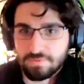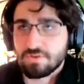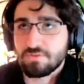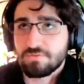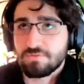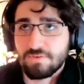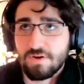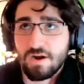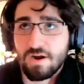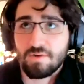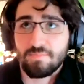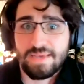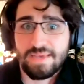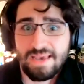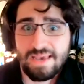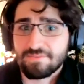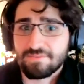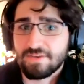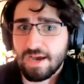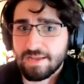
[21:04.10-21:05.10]
so far we
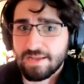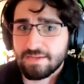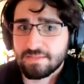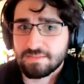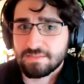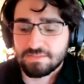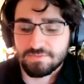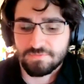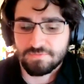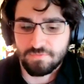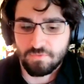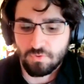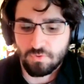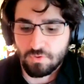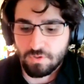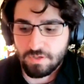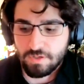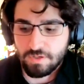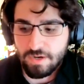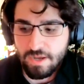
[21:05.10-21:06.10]
have guidance
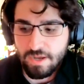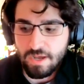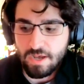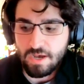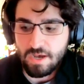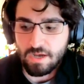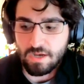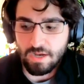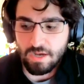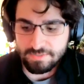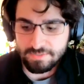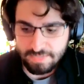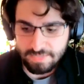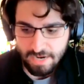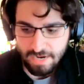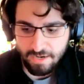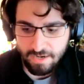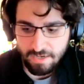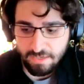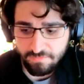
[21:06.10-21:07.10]
for
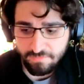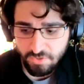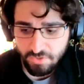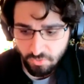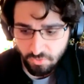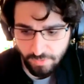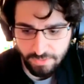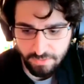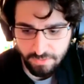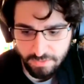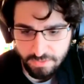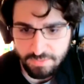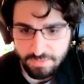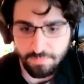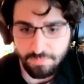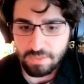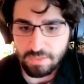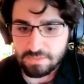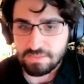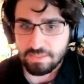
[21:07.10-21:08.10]
entirety of New England
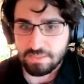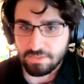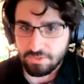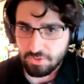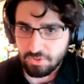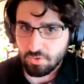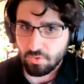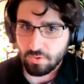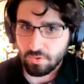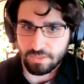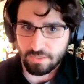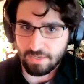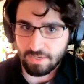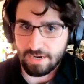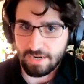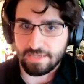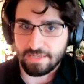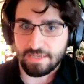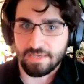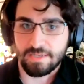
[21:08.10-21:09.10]
plus like New York,
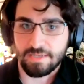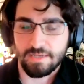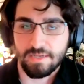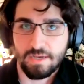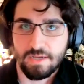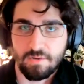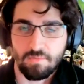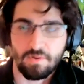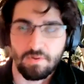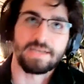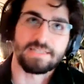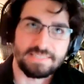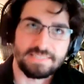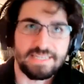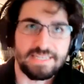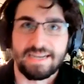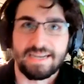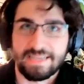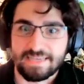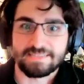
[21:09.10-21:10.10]
Connecticut. Well, I guess
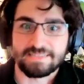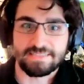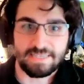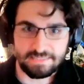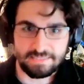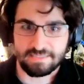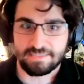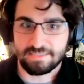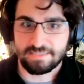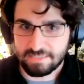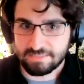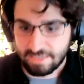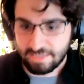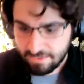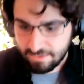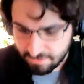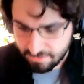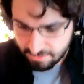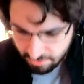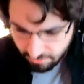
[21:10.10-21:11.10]
Connecticut technically does
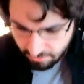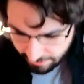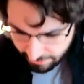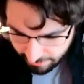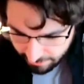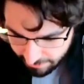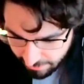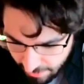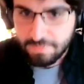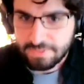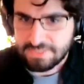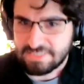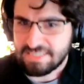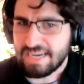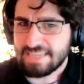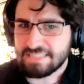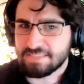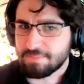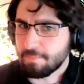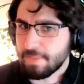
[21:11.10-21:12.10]
count as New England.
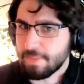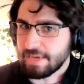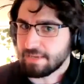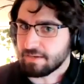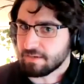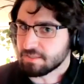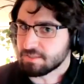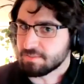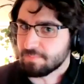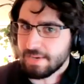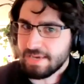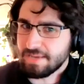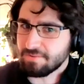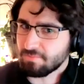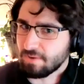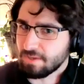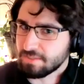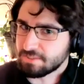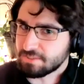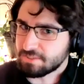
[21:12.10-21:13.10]
Besides Maine, because Maine
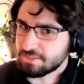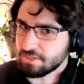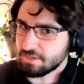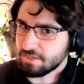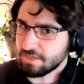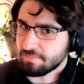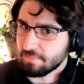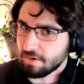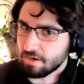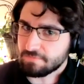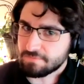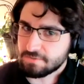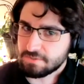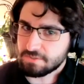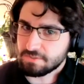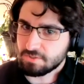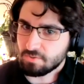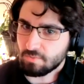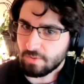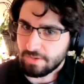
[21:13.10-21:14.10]
runs dirty
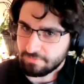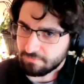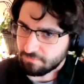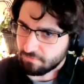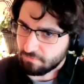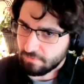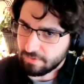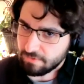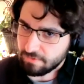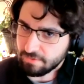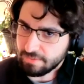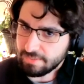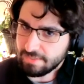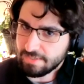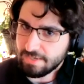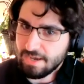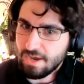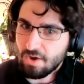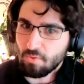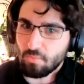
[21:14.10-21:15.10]
MRFs quite
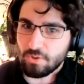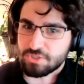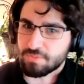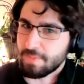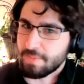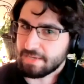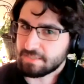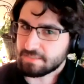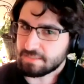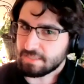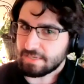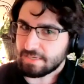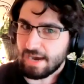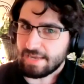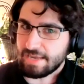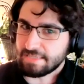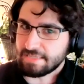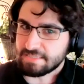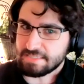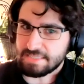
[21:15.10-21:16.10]
frequently, which really? makes the
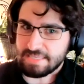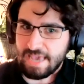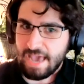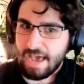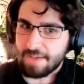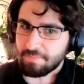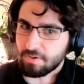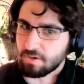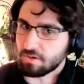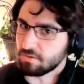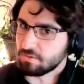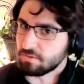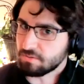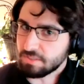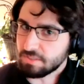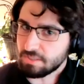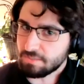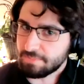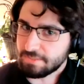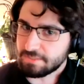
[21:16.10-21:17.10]
guidance in the app a
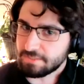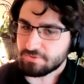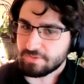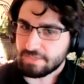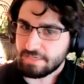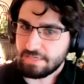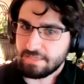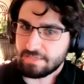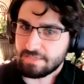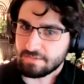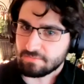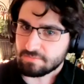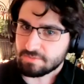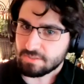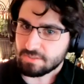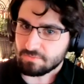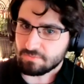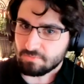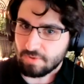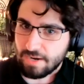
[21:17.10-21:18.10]
little bit tricky to
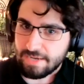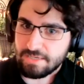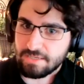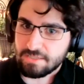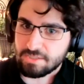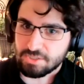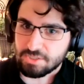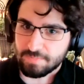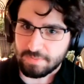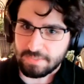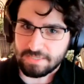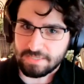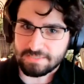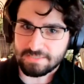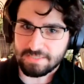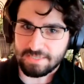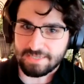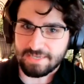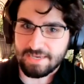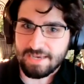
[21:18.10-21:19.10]
to write. Just
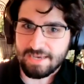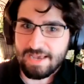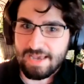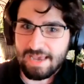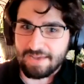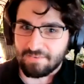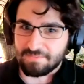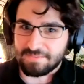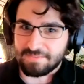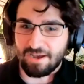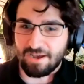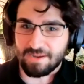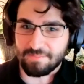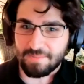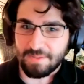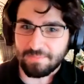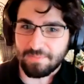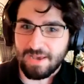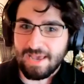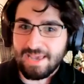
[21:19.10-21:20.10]
because like if I'm
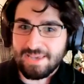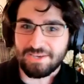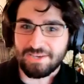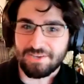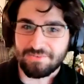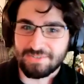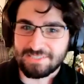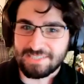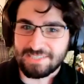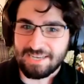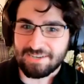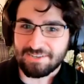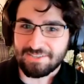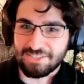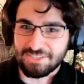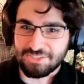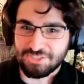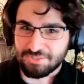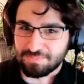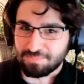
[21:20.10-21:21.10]
telling people, hey, you can recycle
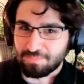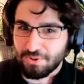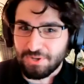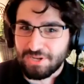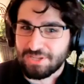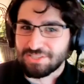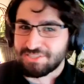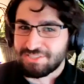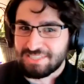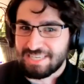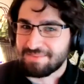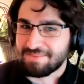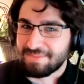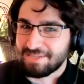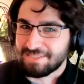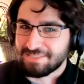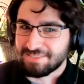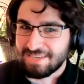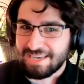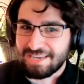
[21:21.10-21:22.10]
this, just put it in the same
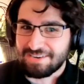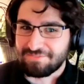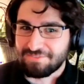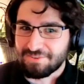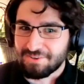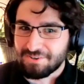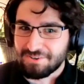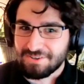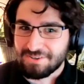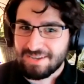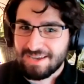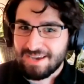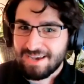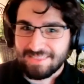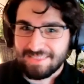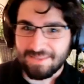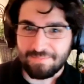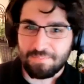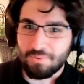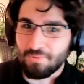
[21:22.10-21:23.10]
bin as landfill.
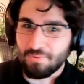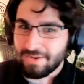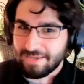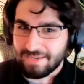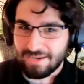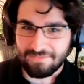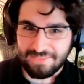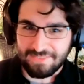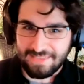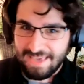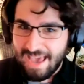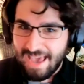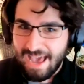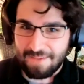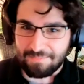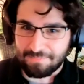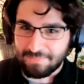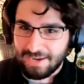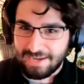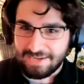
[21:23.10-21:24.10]
The point of the
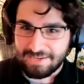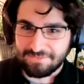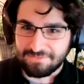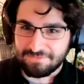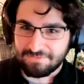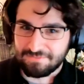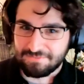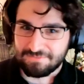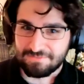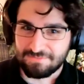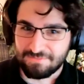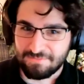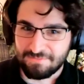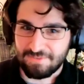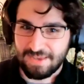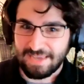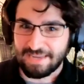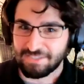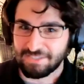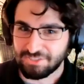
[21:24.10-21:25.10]
app kind of
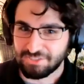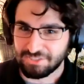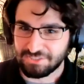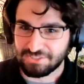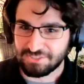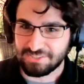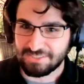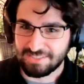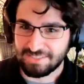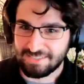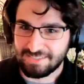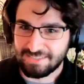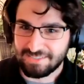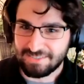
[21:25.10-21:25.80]
vanishes